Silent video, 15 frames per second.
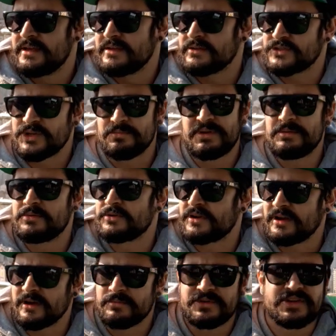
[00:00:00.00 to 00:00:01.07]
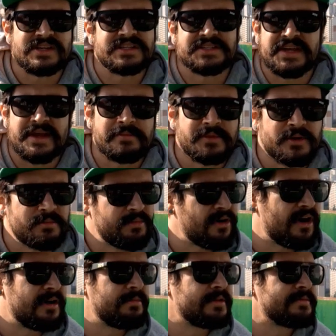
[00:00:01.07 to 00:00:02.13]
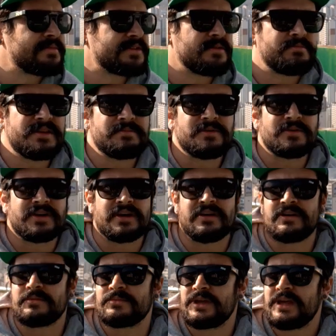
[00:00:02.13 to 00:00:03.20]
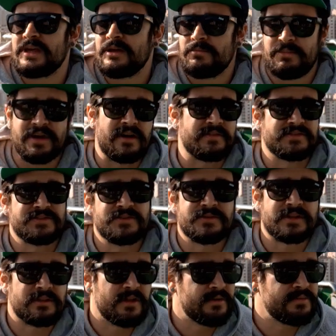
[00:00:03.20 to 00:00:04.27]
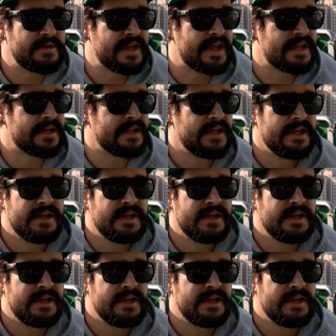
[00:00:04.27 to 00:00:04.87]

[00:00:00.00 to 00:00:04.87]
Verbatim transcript: You know, some people come to escape their problems. Some people come pay off student loan debt.